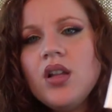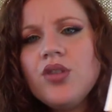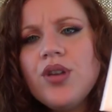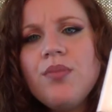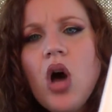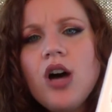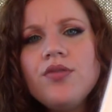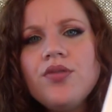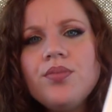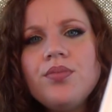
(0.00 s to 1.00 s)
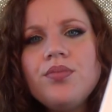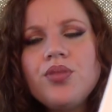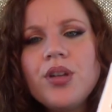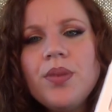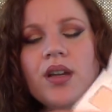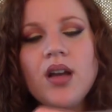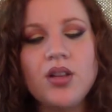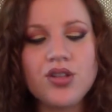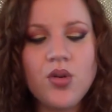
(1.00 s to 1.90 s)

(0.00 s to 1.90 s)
glittery mauve, pretty pink color.